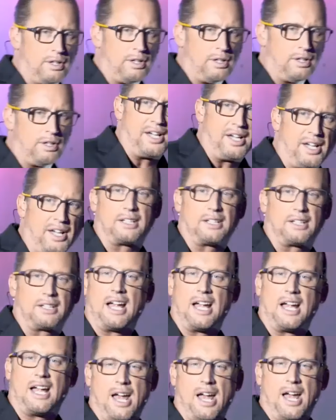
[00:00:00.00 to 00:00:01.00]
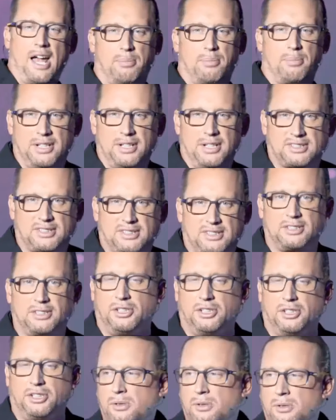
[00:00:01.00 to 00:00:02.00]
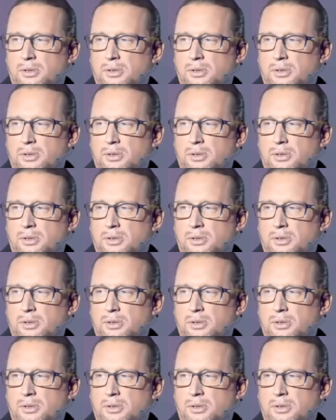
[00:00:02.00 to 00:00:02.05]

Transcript: thing that can happen is that you,